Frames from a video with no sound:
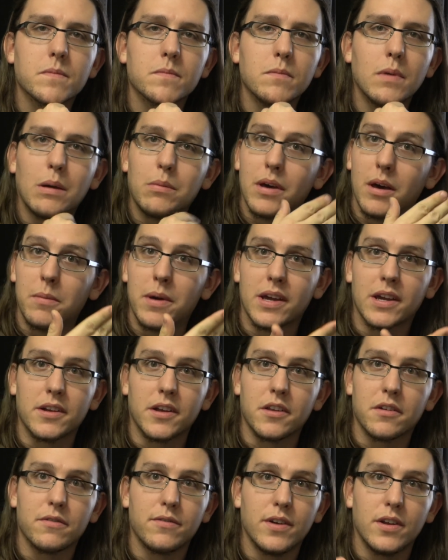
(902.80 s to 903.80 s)
Maybe I'll make
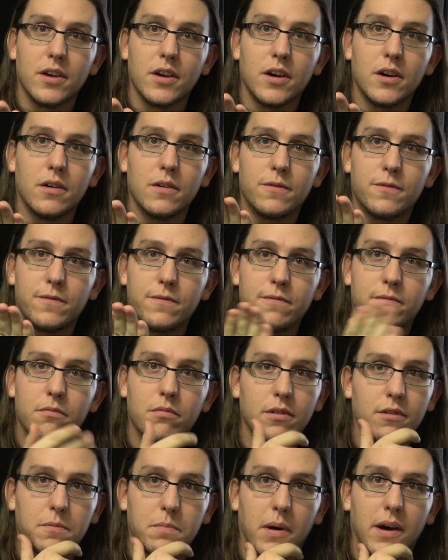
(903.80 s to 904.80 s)
another video
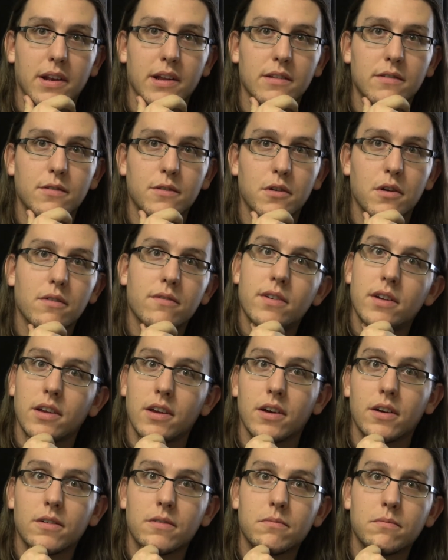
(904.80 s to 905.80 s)
responding to your
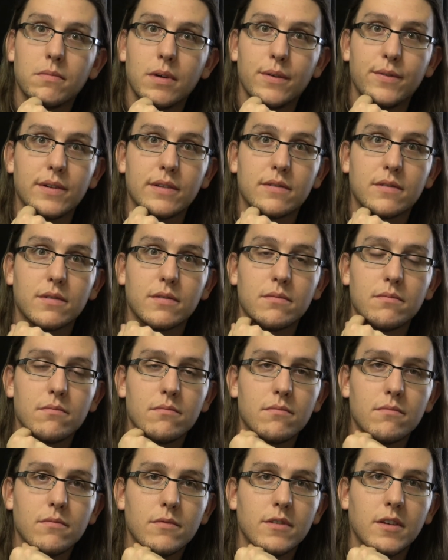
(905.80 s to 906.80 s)
video if it's
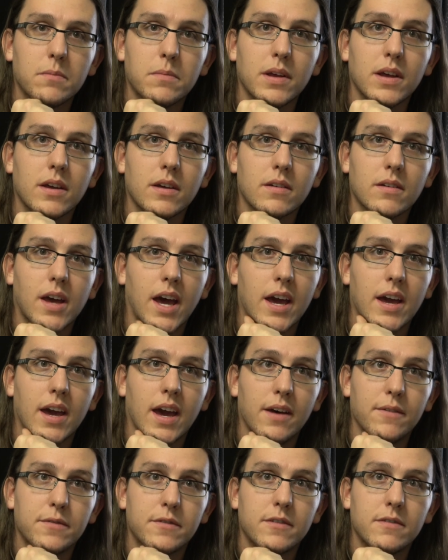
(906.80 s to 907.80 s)
something I
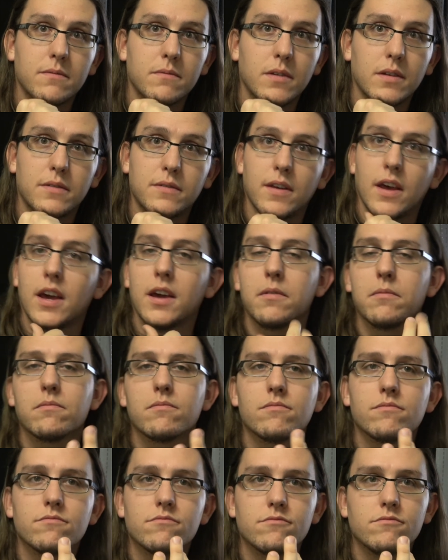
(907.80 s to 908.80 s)
have to say.
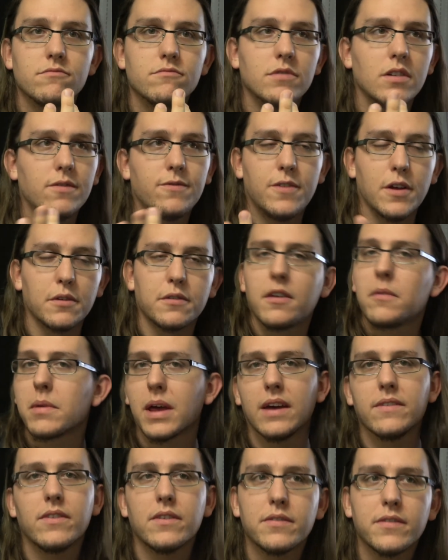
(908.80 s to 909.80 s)
If there's something
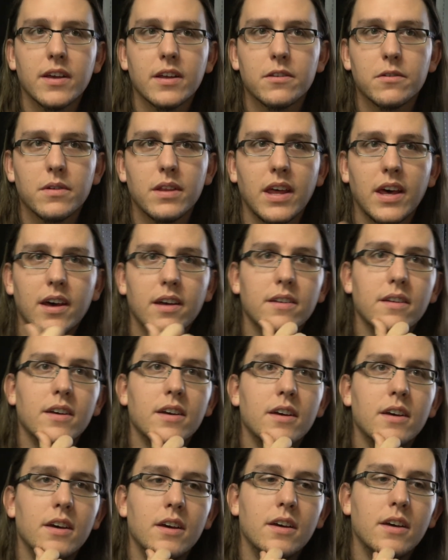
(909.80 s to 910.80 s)
I have to say to that.
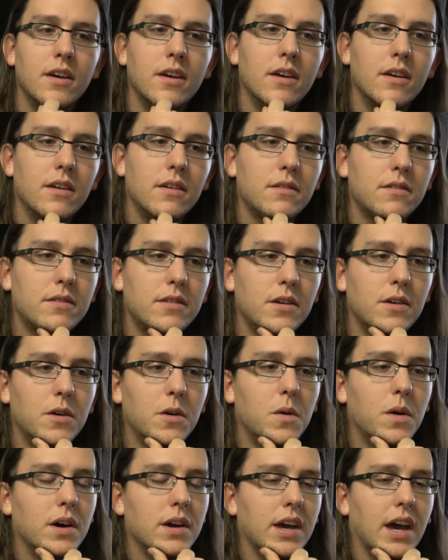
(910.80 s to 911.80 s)

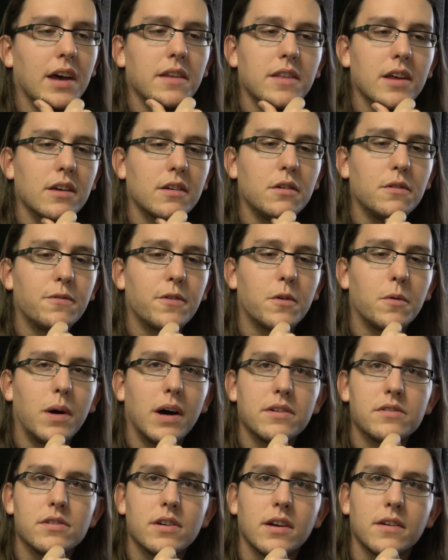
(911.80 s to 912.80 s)
So yeah, thank you for
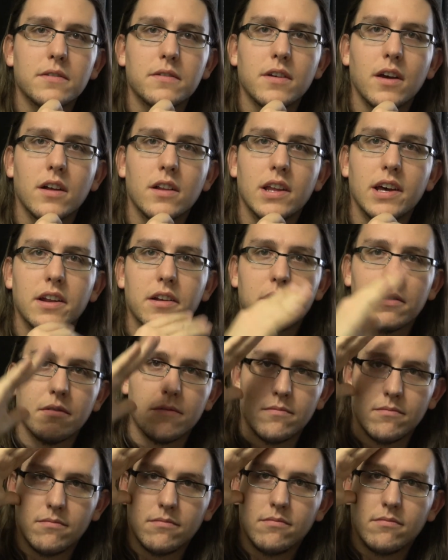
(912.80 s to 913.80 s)
watching. I'll see y'all later.
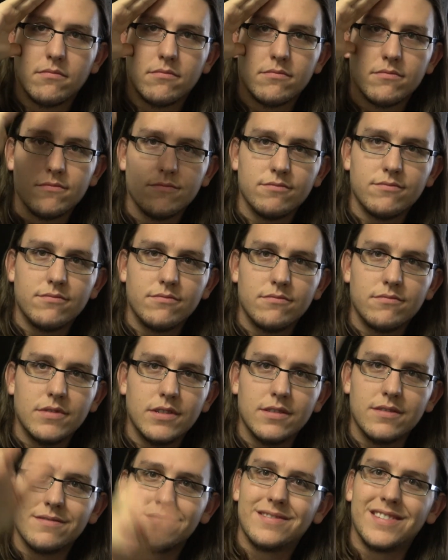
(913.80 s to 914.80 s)

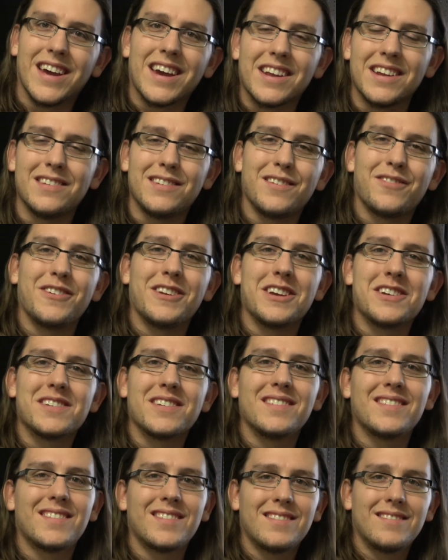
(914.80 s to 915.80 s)
Take it easy,
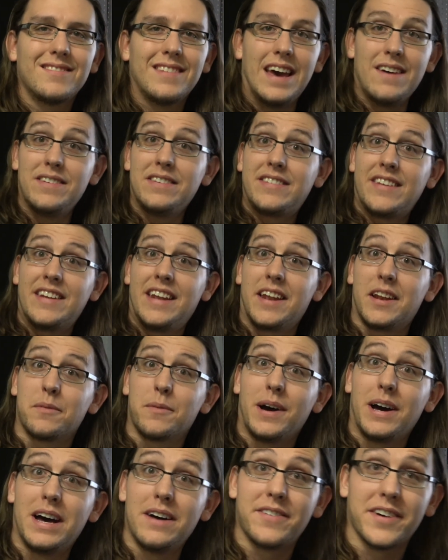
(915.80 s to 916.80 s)
Phoenicians. Haven't said that in a
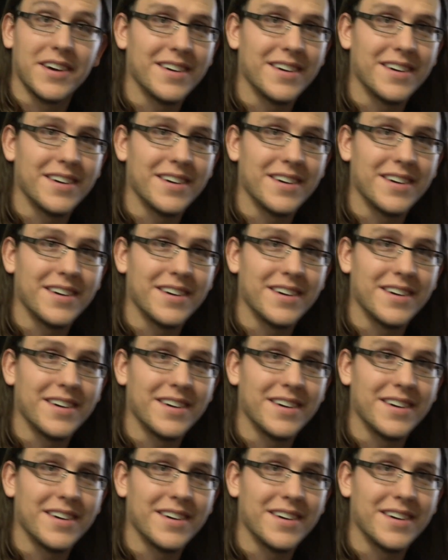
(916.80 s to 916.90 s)
while, have